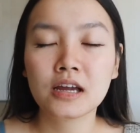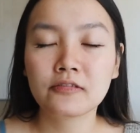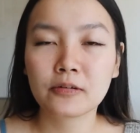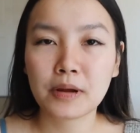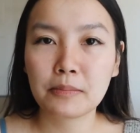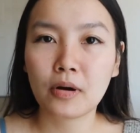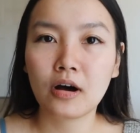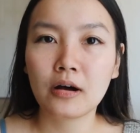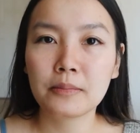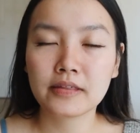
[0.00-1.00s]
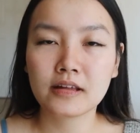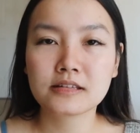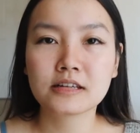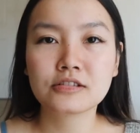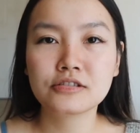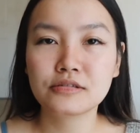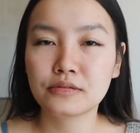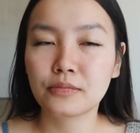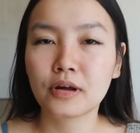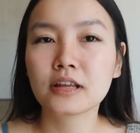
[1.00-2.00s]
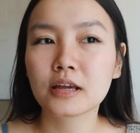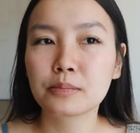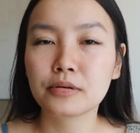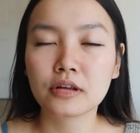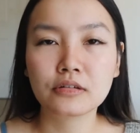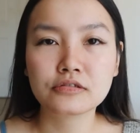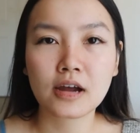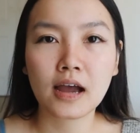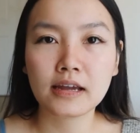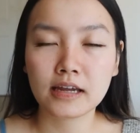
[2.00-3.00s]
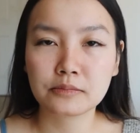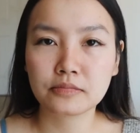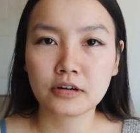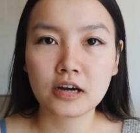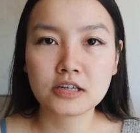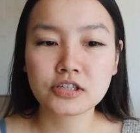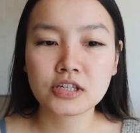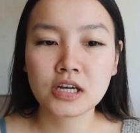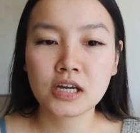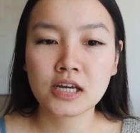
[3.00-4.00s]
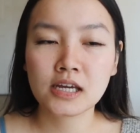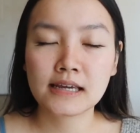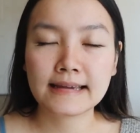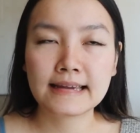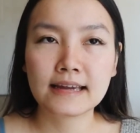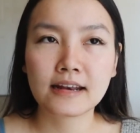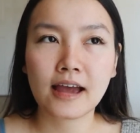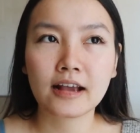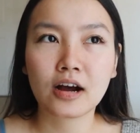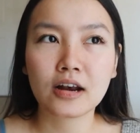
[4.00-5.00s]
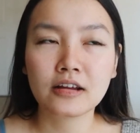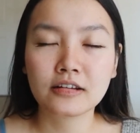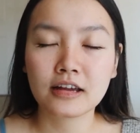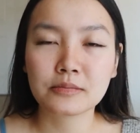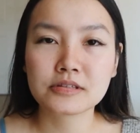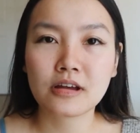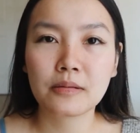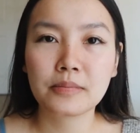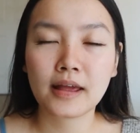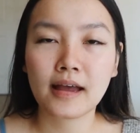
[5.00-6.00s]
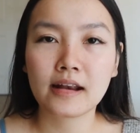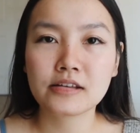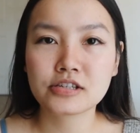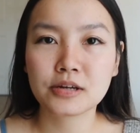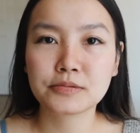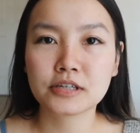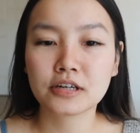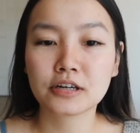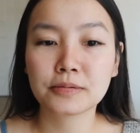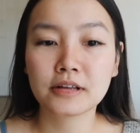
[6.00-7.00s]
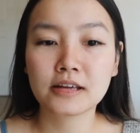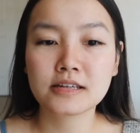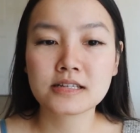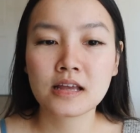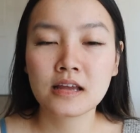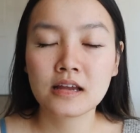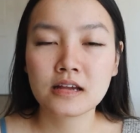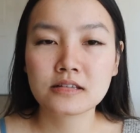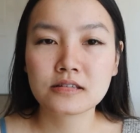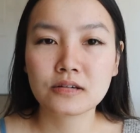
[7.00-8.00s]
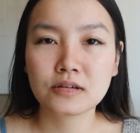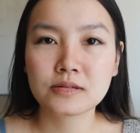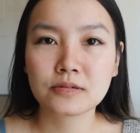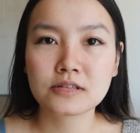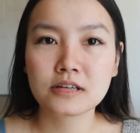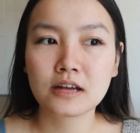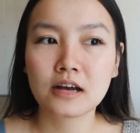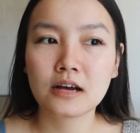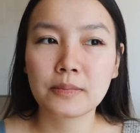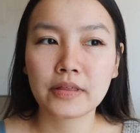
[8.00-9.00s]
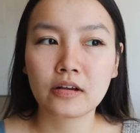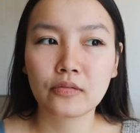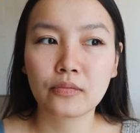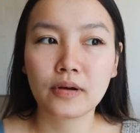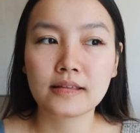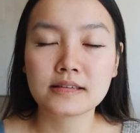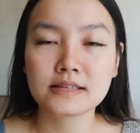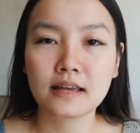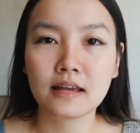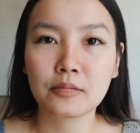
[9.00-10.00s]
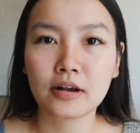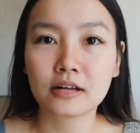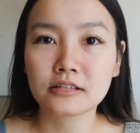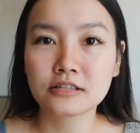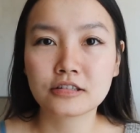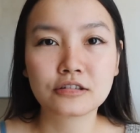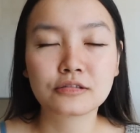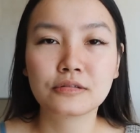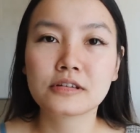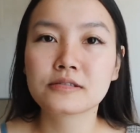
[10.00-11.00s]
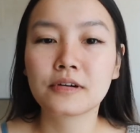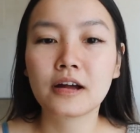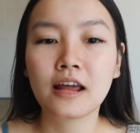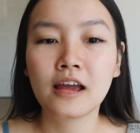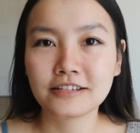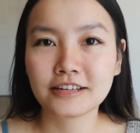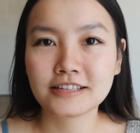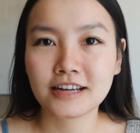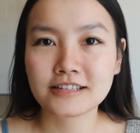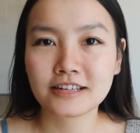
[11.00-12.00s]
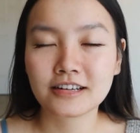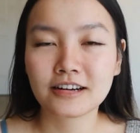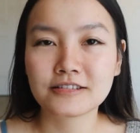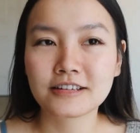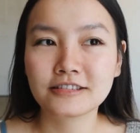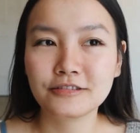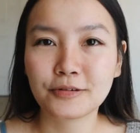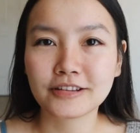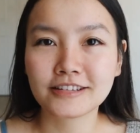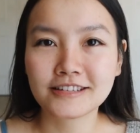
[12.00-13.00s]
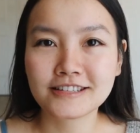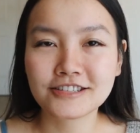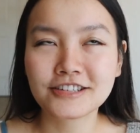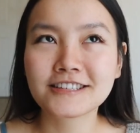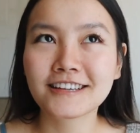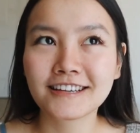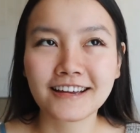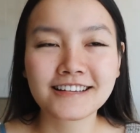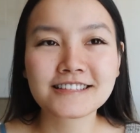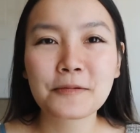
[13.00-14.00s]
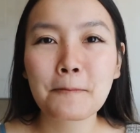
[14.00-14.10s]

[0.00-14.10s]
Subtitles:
for my mom. I think it's like a 2-in-1 like blow dry and brush. And I got it on Amazon, but I had it shipped to her place. So it's supposed to come, I think, on Wednesday. I got the turquoise one. I literally texted her. I was like, do you want this? And she's like, yes.